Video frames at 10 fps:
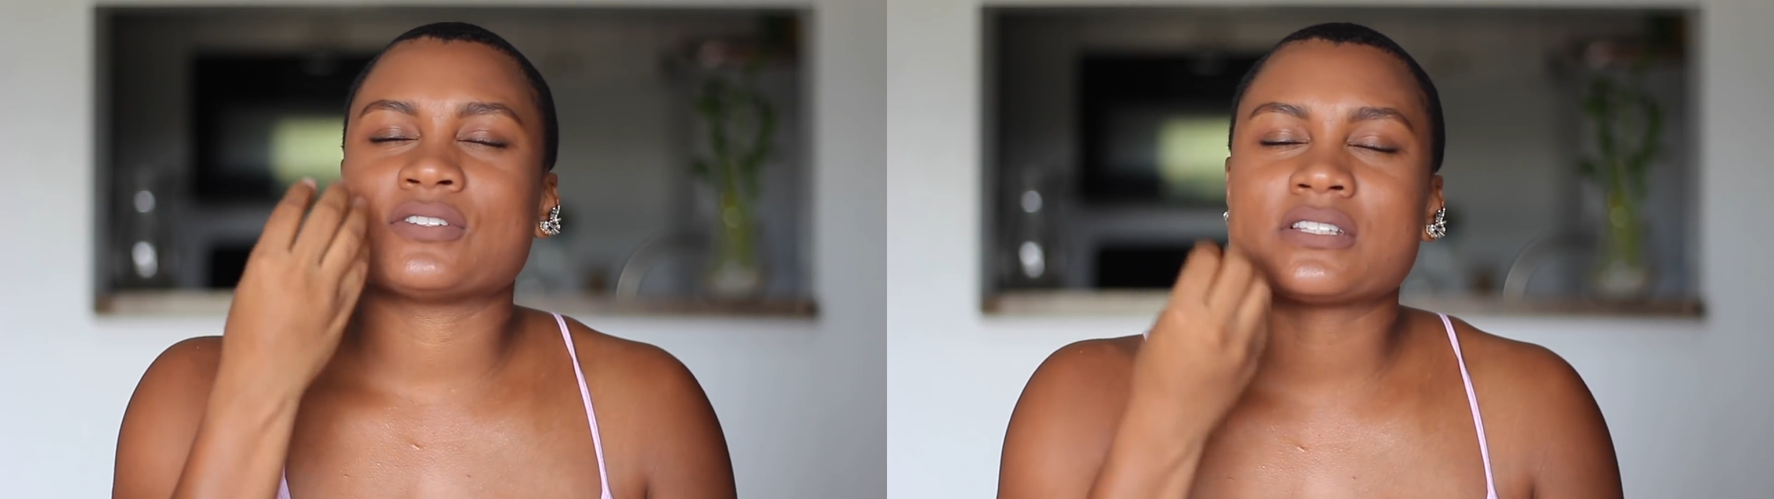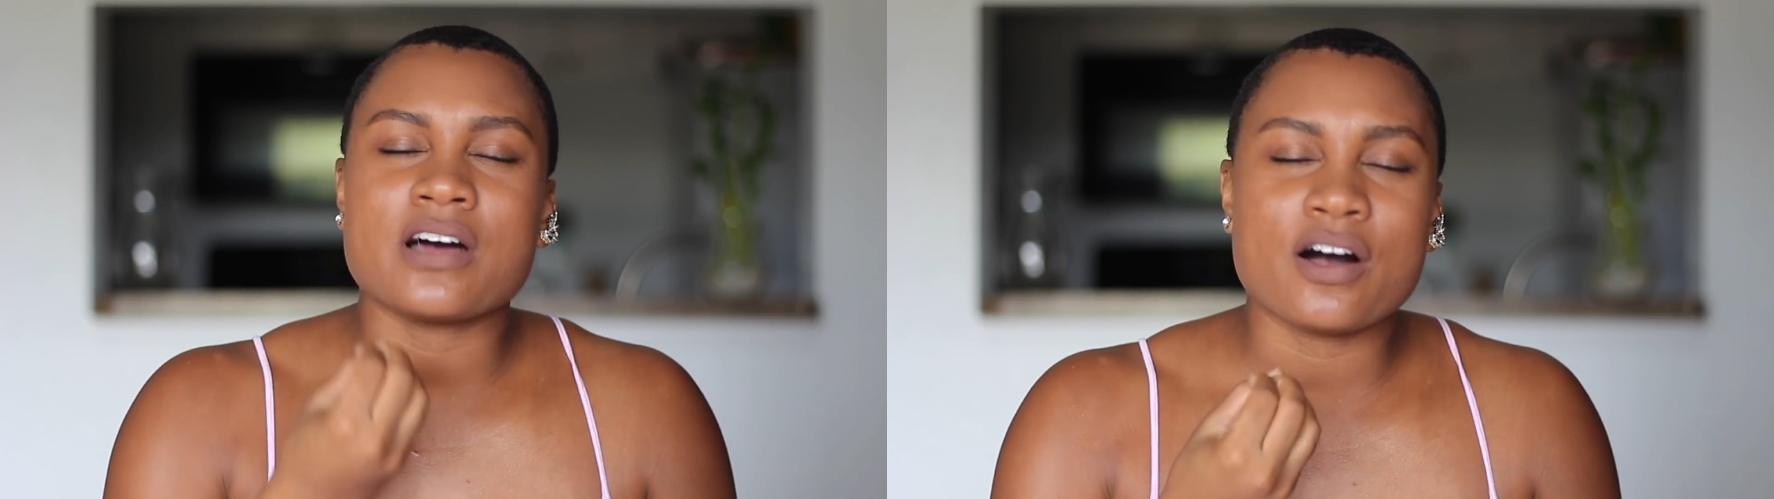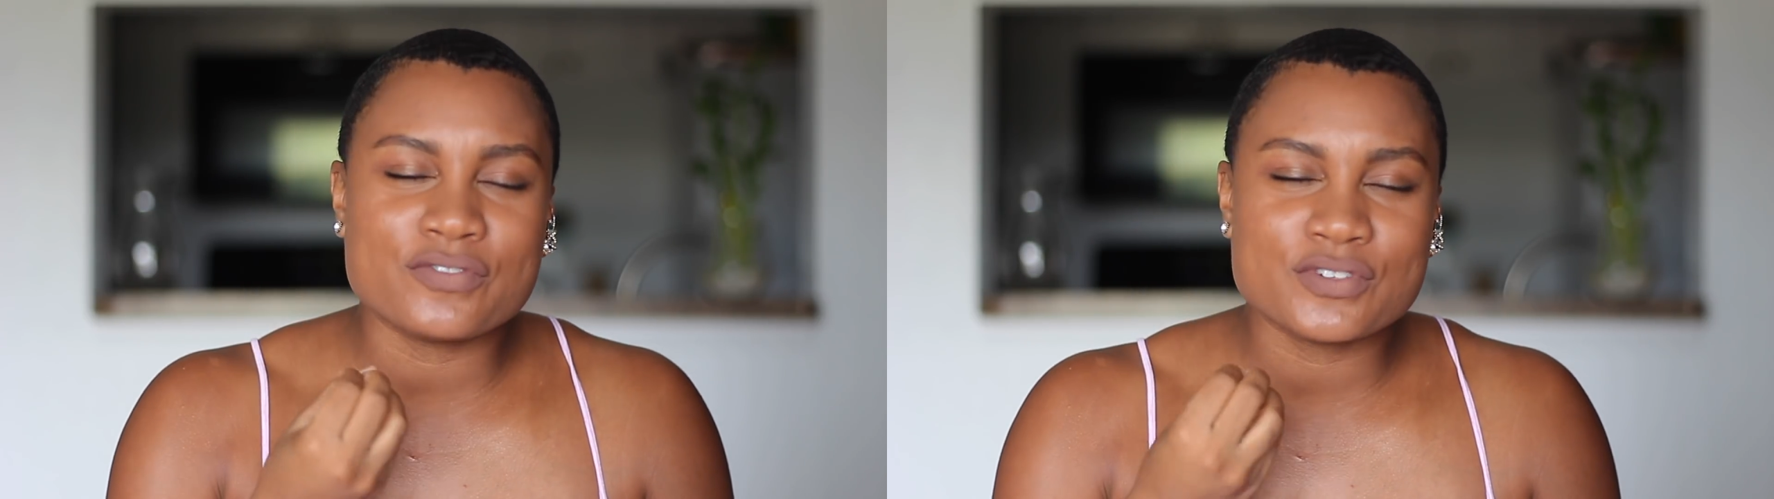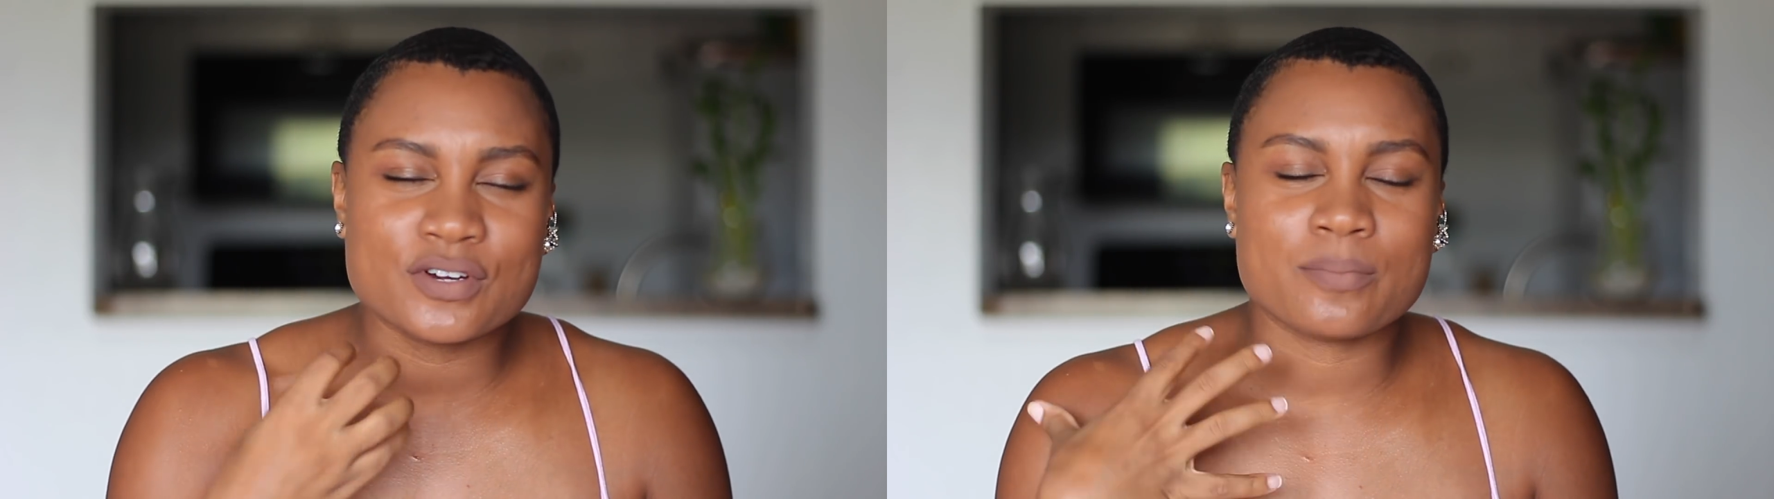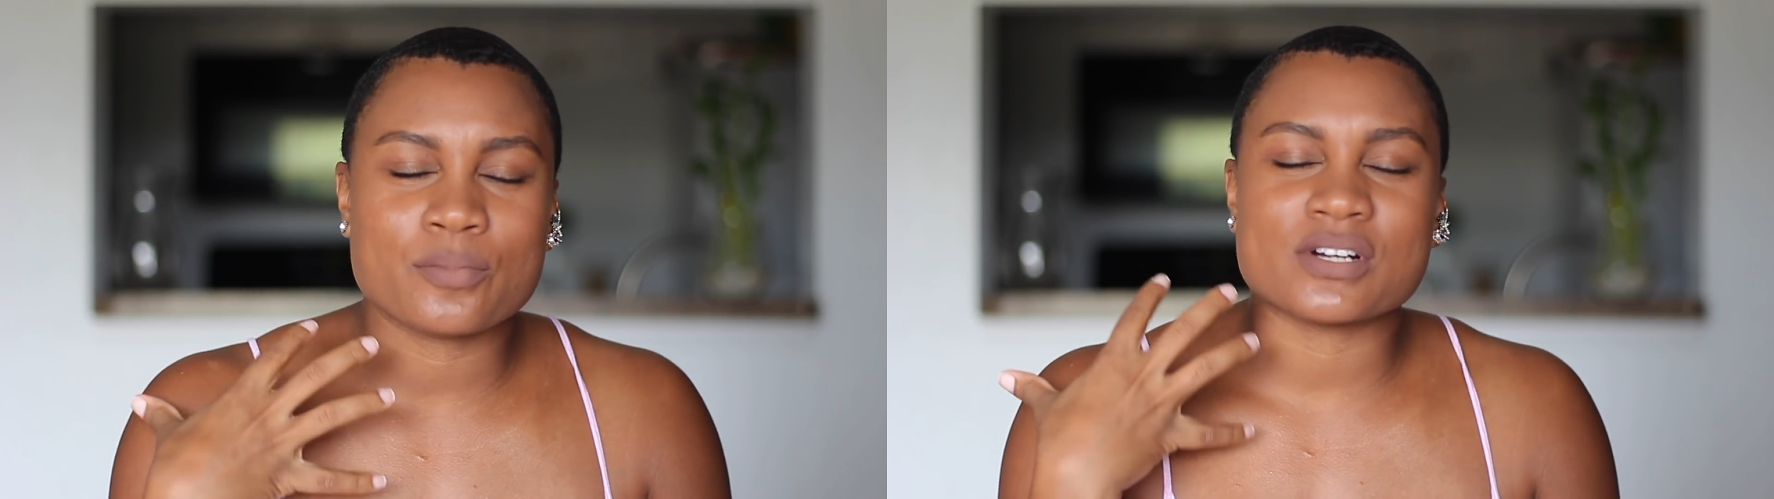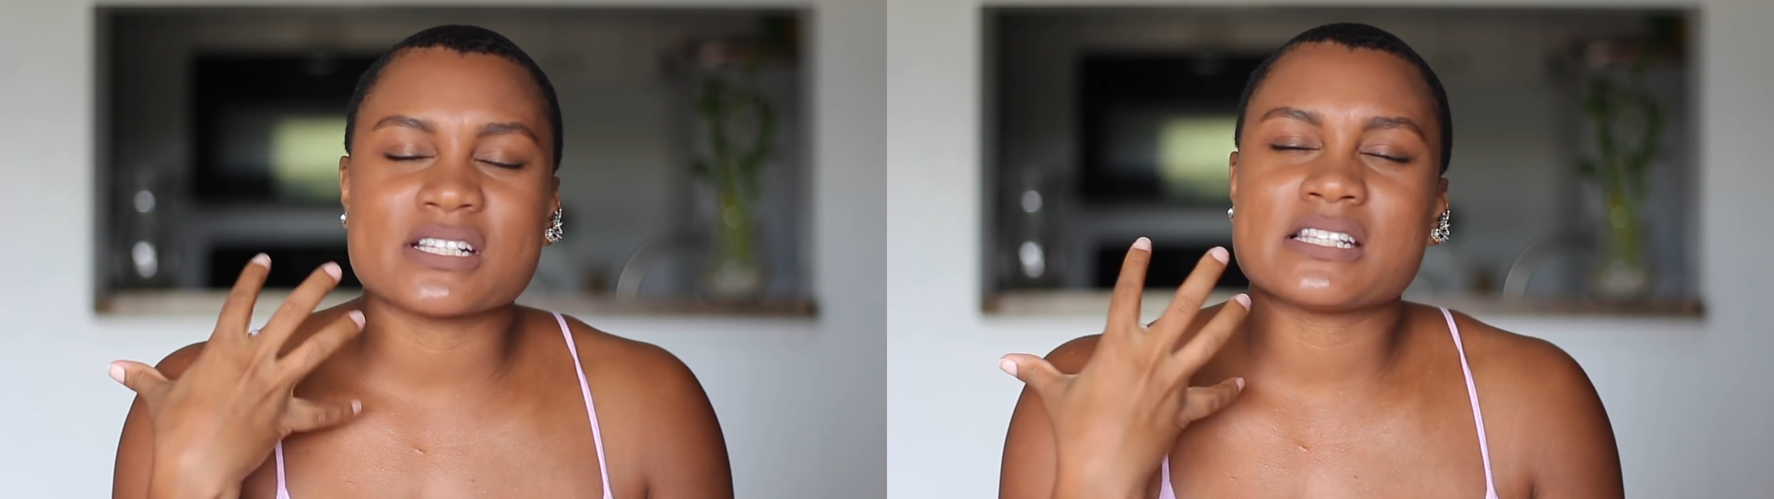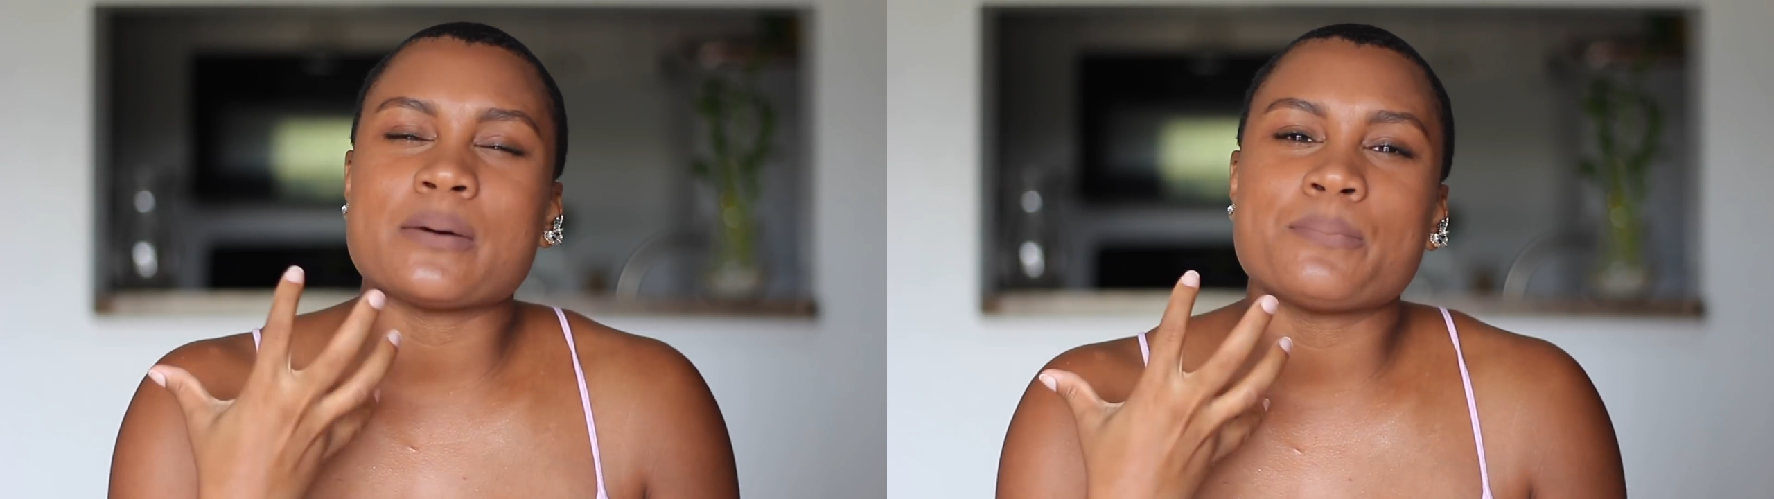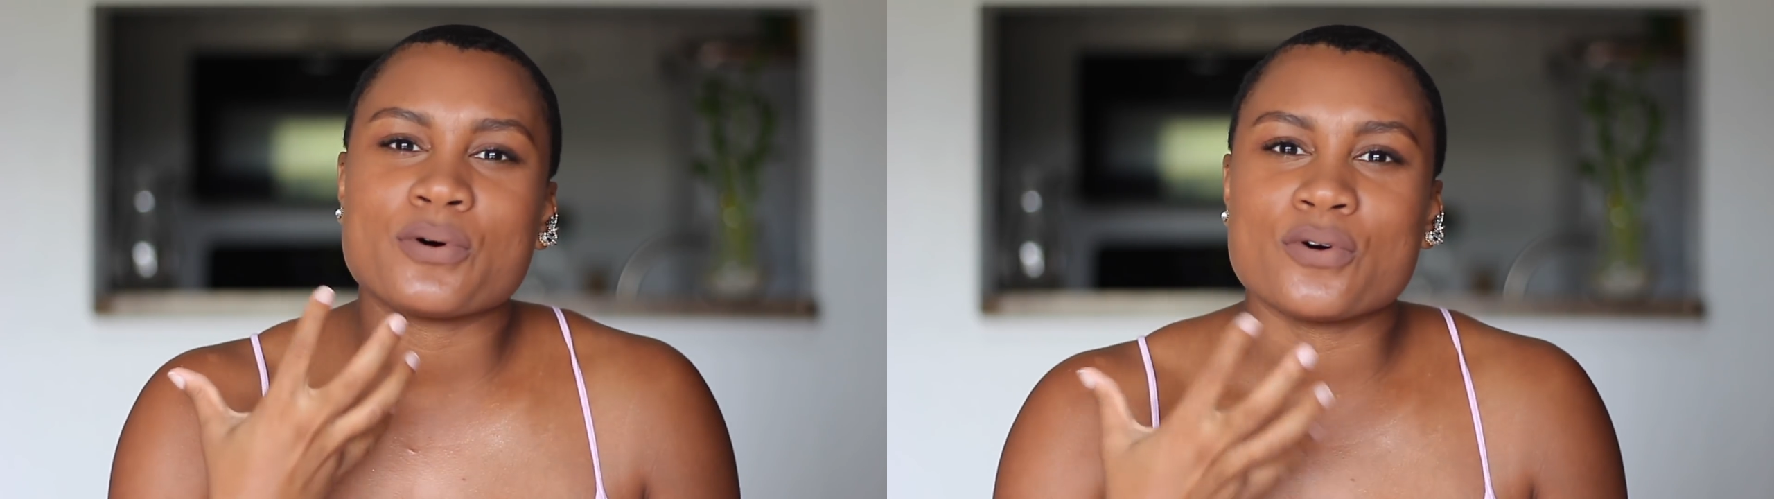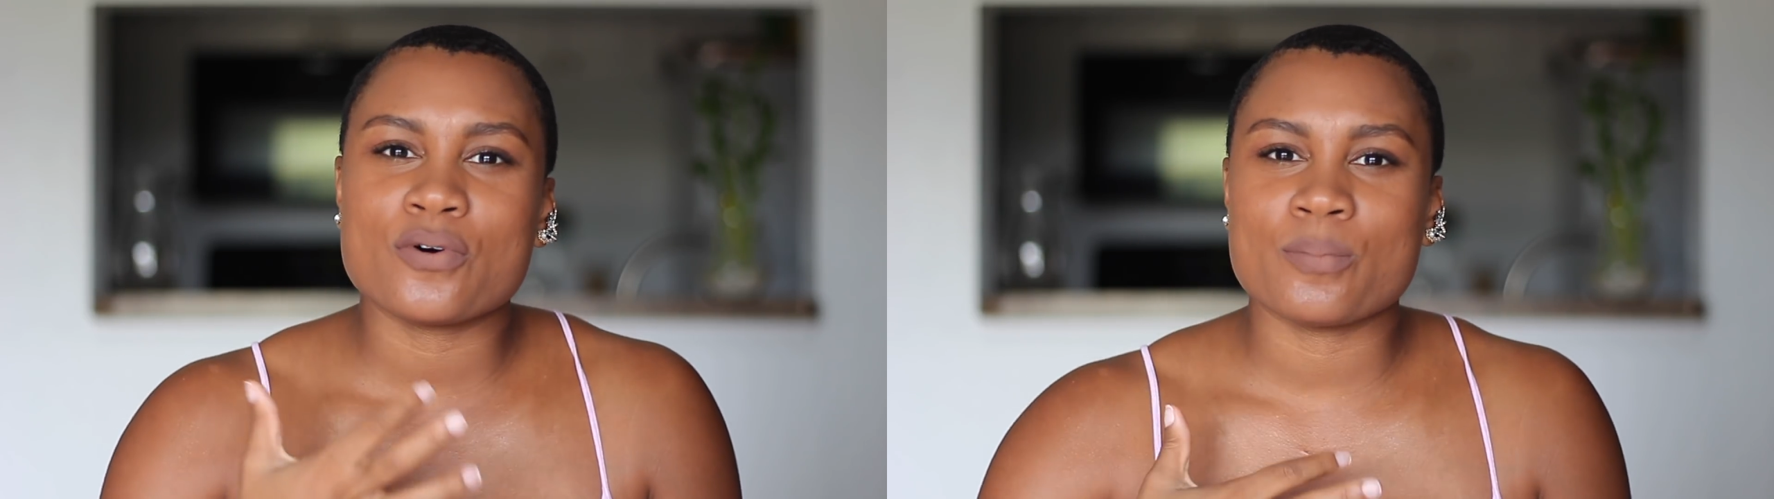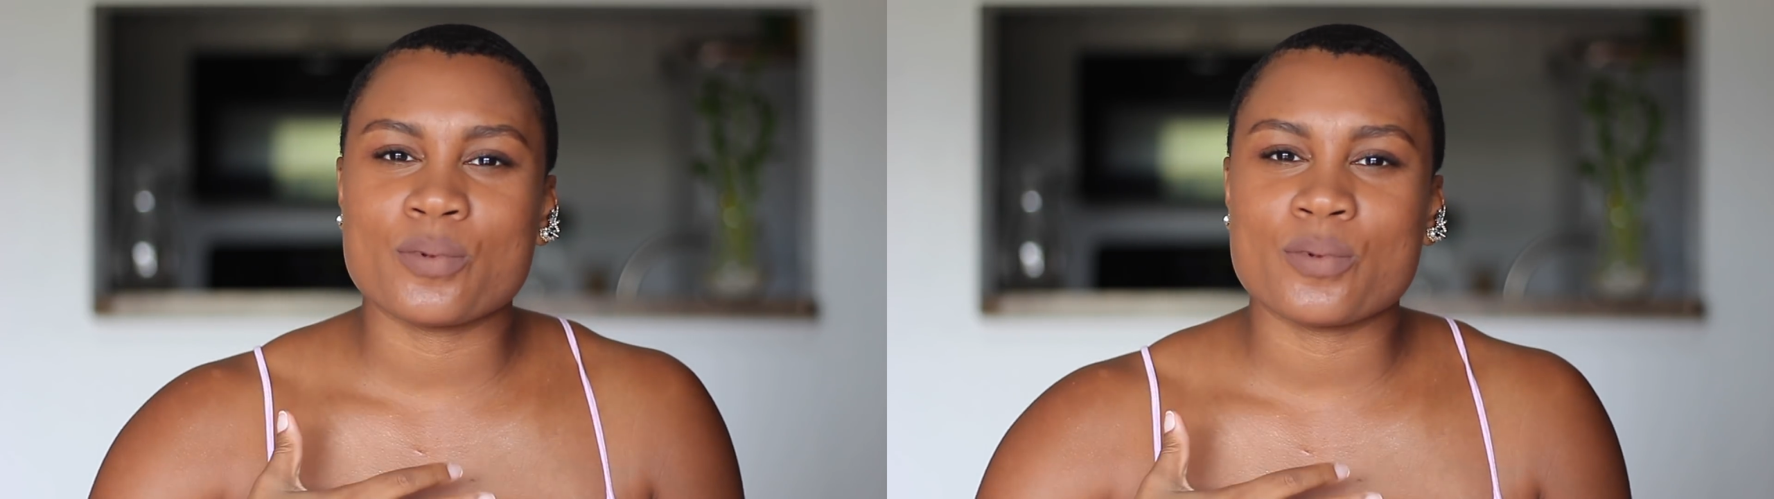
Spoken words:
softer, more supple,